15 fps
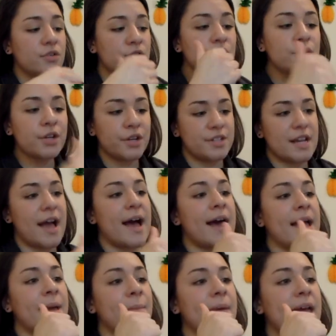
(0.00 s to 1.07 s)
do their
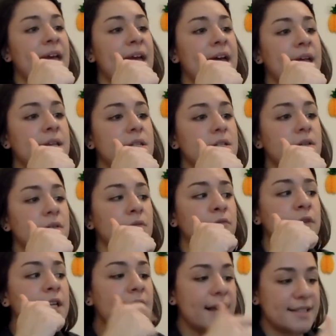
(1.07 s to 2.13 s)
time and
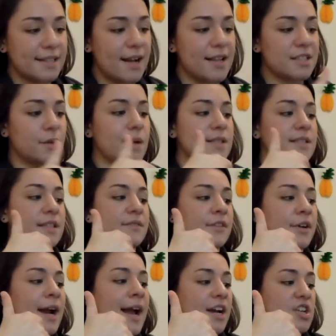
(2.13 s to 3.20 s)
realize the consequences of
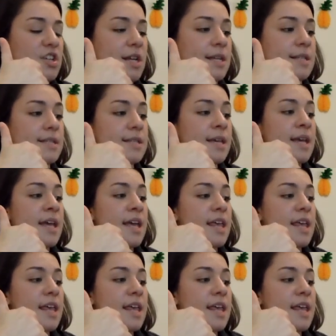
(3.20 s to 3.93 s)
their actions,